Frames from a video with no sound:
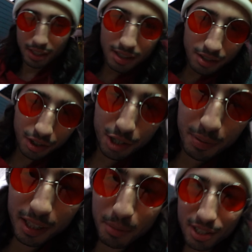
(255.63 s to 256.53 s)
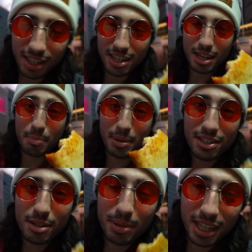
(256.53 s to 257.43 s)
So I just picked up a slice at
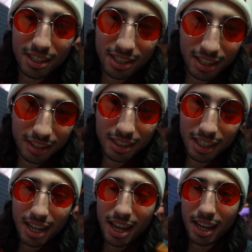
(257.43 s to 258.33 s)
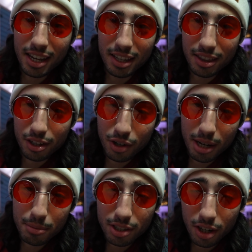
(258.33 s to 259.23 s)
Pizza in the
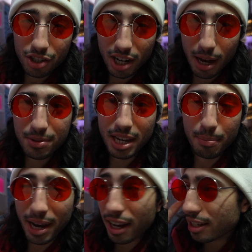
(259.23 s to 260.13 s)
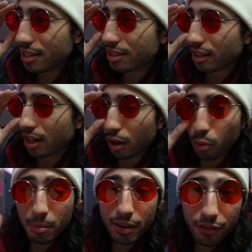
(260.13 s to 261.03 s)
Grand Bazaar shops at Bally's. One
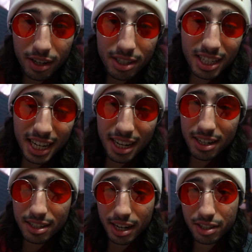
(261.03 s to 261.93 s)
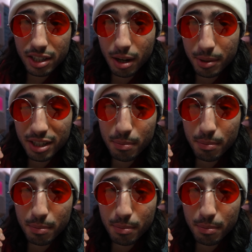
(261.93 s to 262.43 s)
of my friends, Keenan, is actually coming to